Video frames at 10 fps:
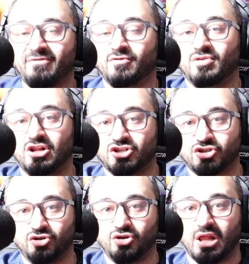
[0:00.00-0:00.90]
my phone, I'll
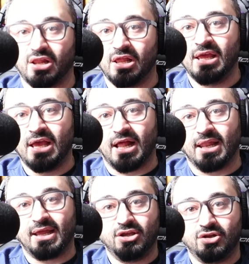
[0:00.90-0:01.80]
show you,
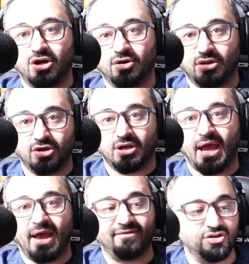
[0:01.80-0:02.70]
I'll let you know, look,
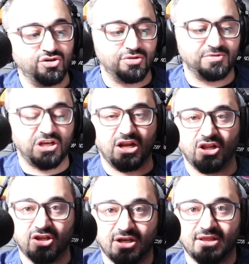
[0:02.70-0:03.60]
I have a YouTube channel.
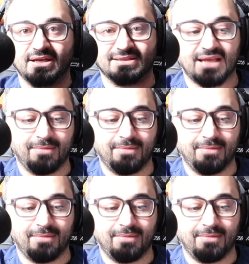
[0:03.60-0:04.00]
Look at this.